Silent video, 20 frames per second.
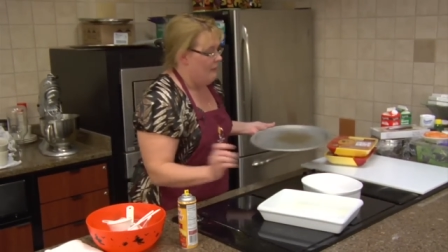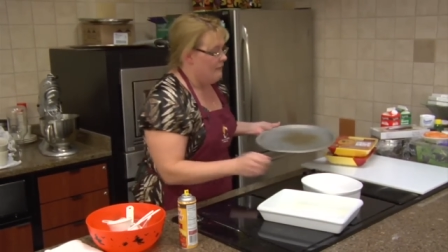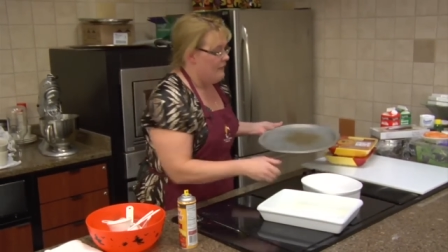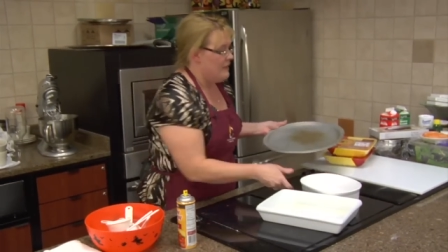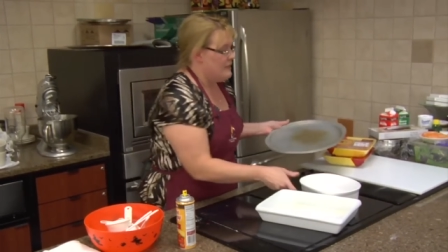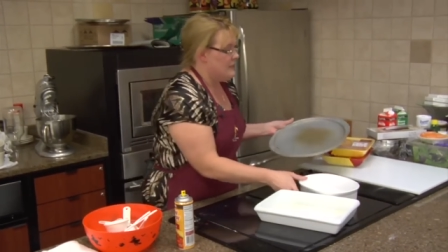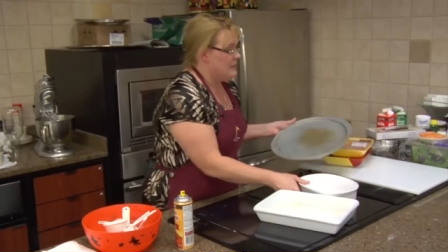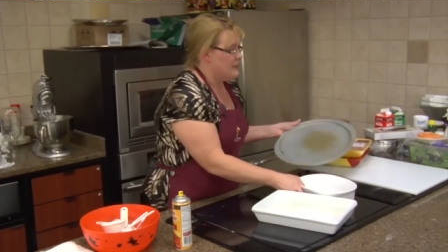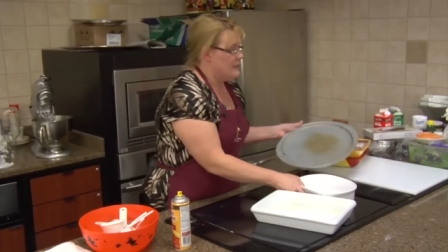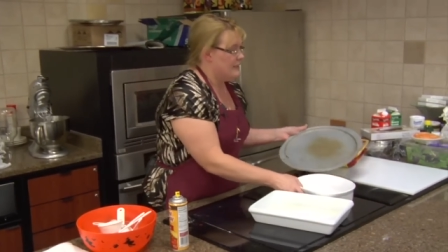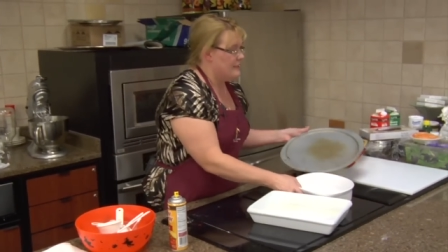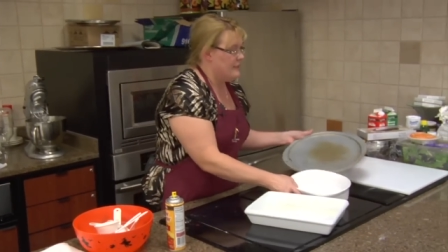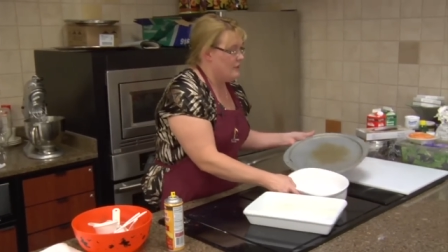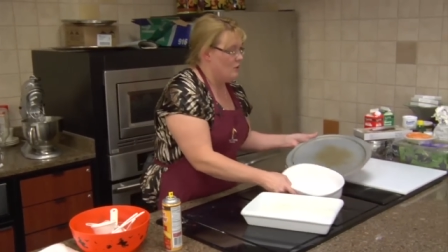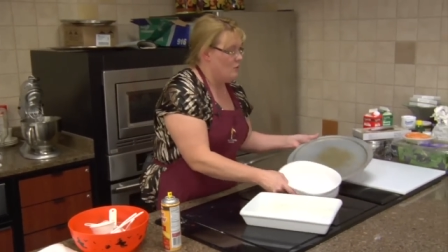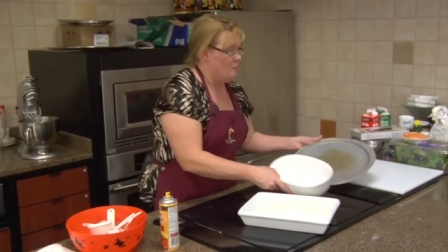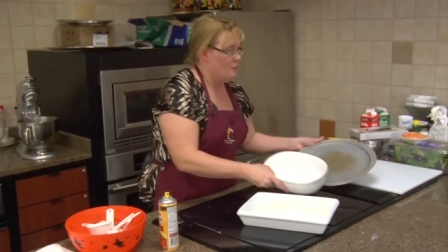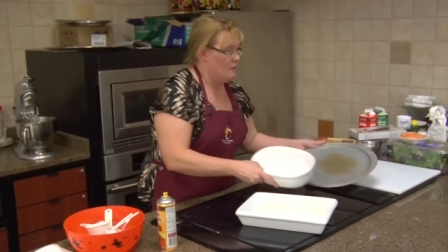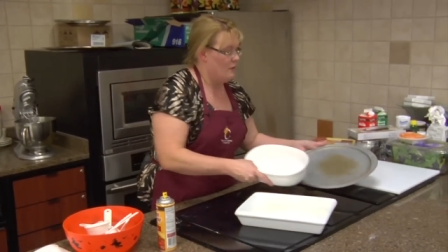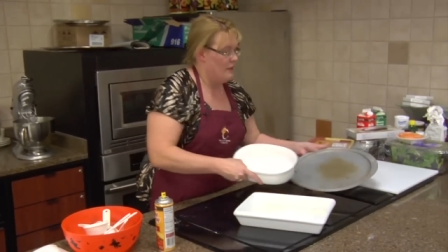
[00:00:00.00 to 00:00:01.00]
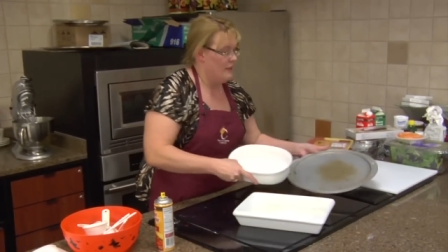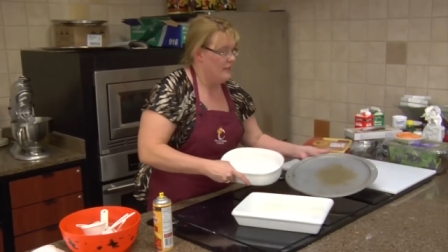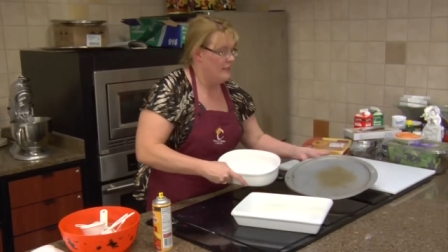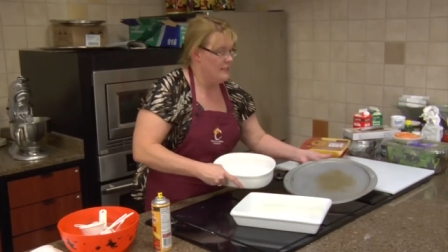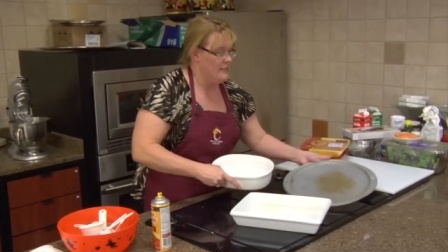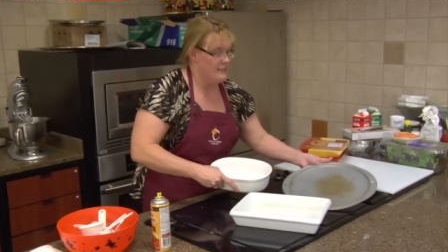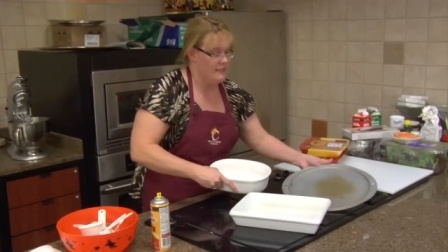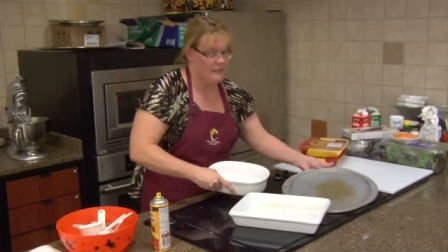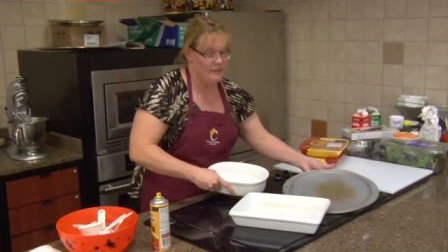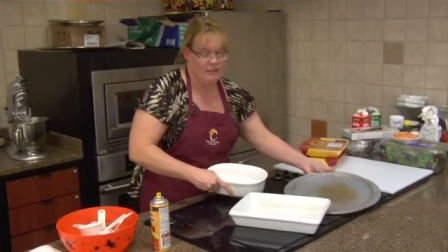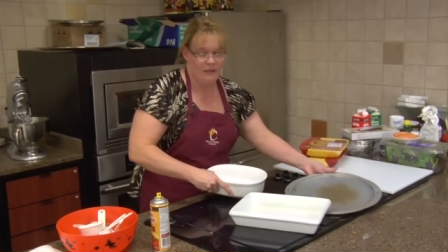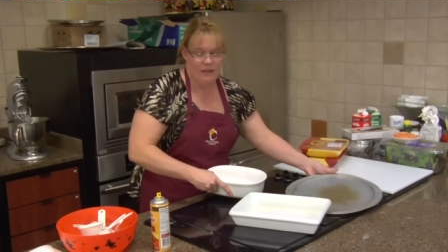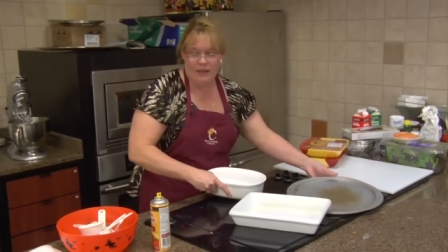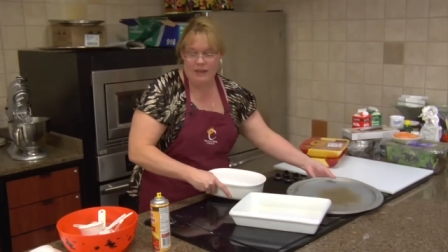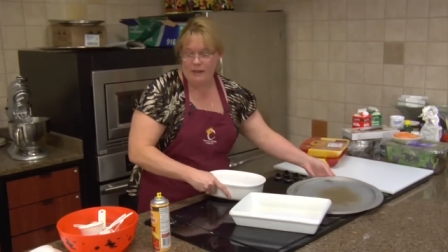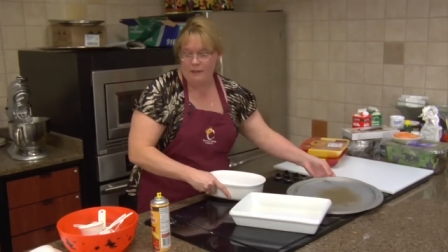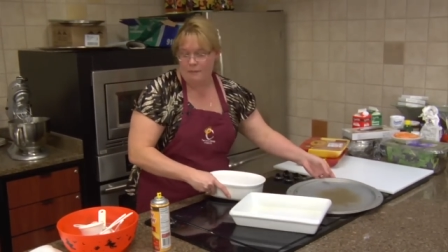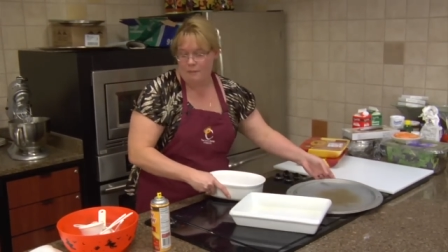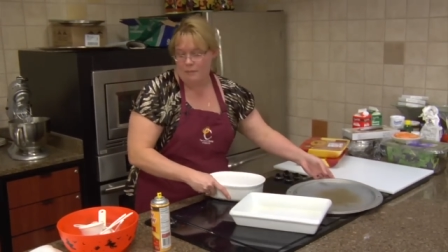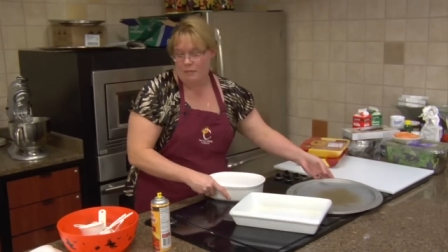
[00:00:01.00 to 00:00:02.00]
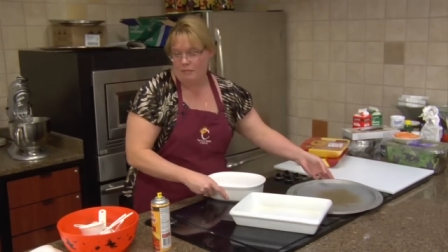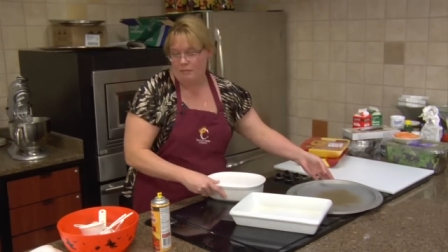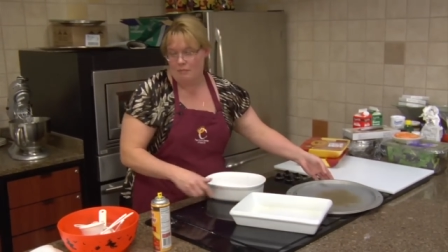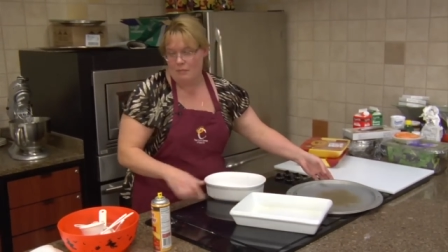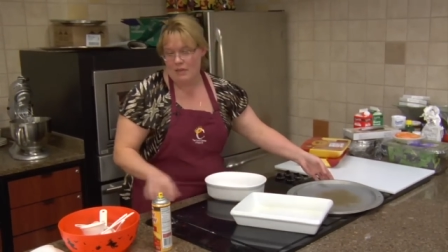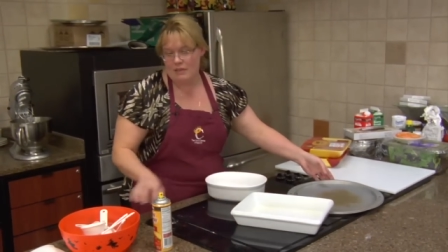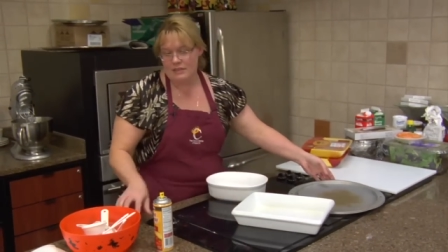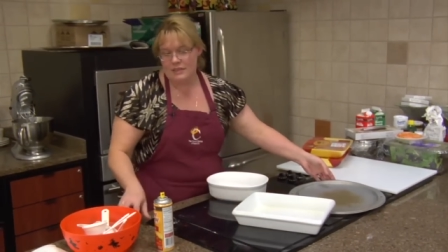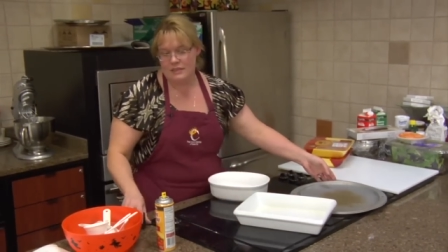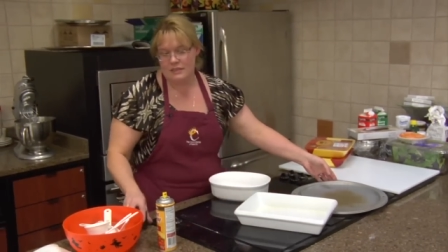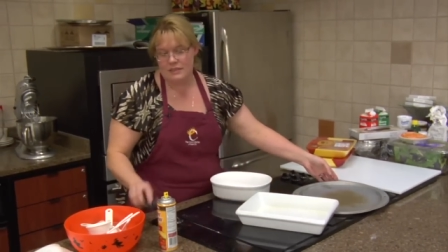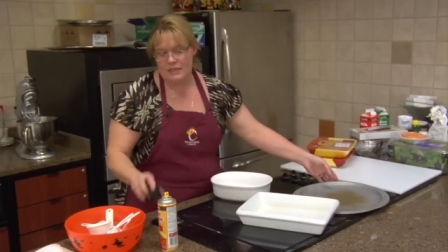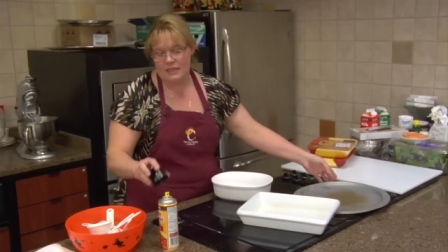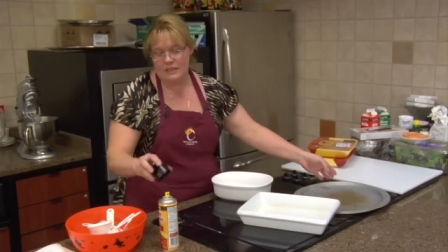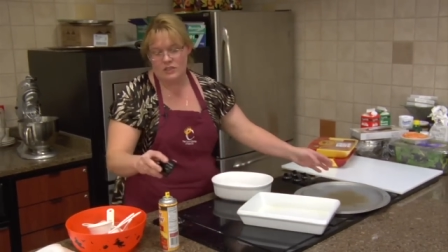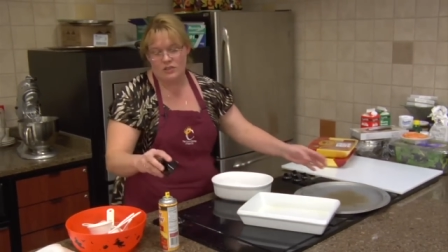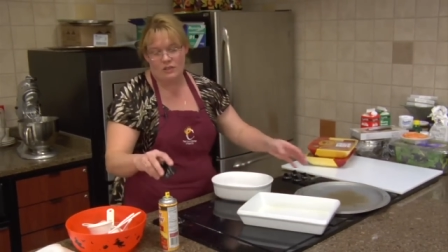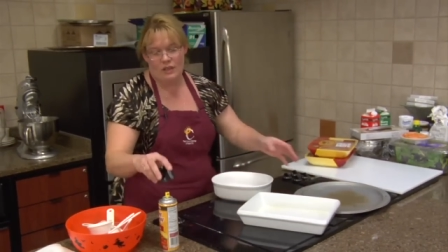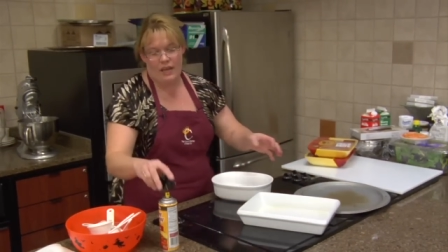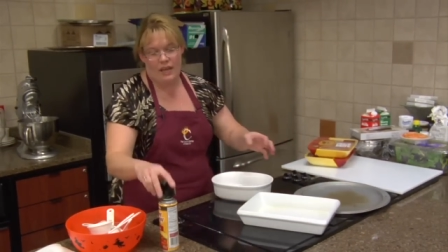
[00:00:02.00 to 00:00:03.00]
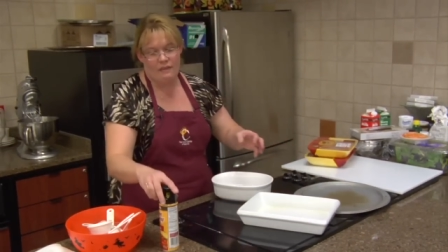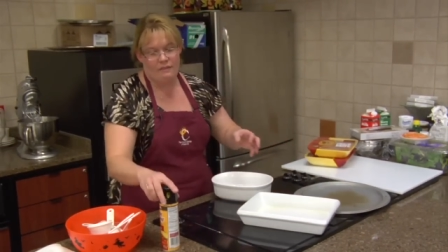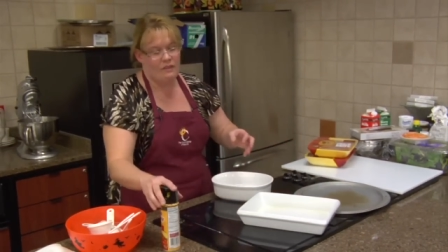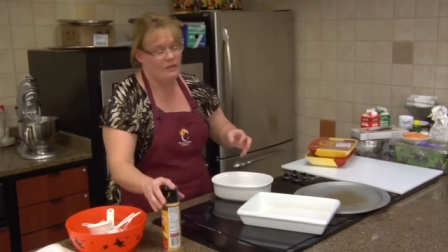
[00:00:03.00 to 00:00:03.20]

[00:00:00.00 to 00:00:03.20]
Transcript: this is super easy. Most of the things you have